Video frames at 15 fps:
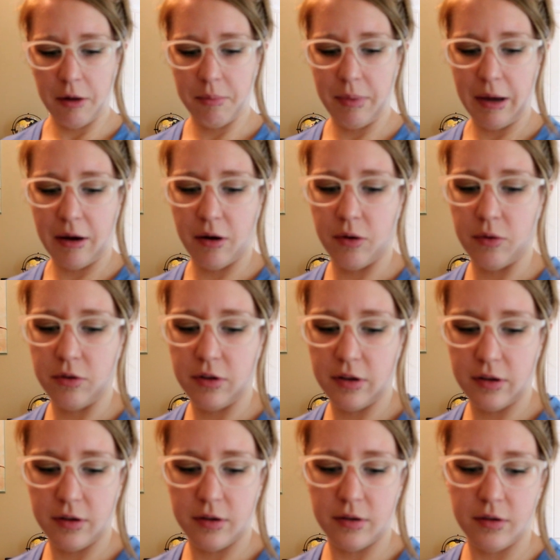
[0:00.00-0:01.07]

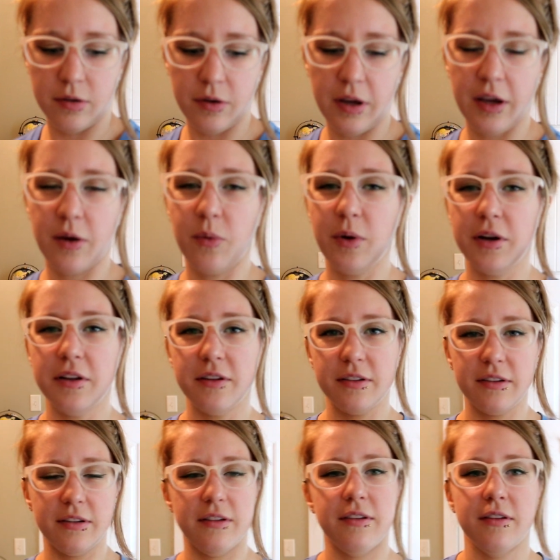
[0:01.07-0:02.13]
about, okay, what
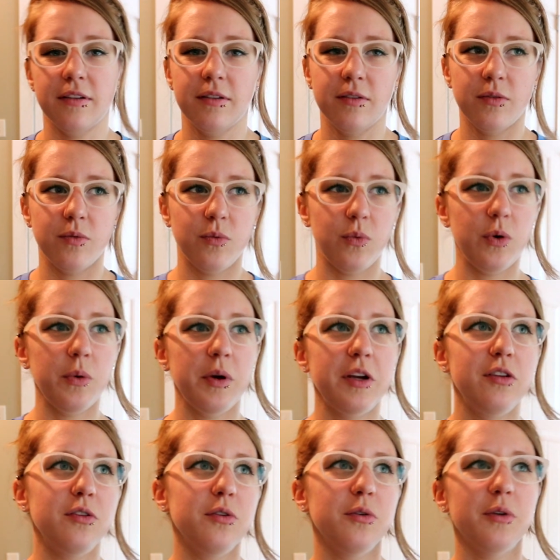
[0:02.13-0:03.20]
do
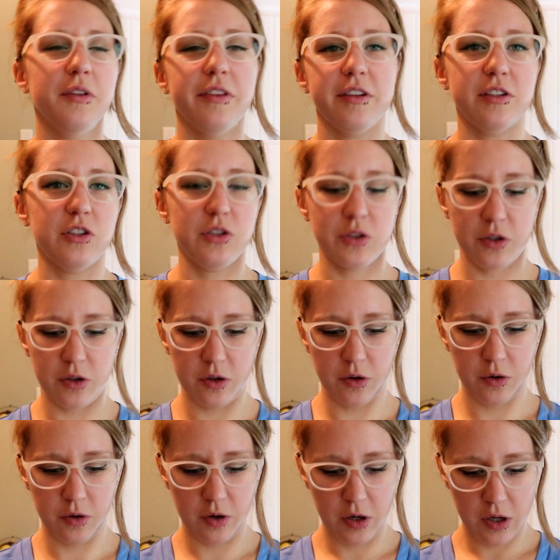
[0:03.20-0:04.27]
I do in this
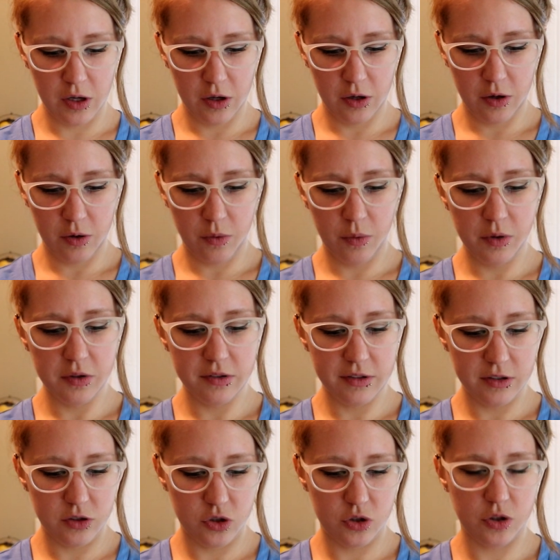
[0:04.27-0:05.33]
shirt, or what
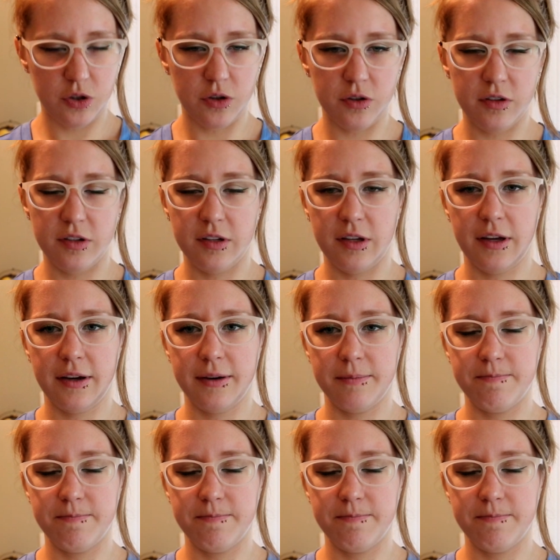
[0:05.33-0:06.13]
is this shirt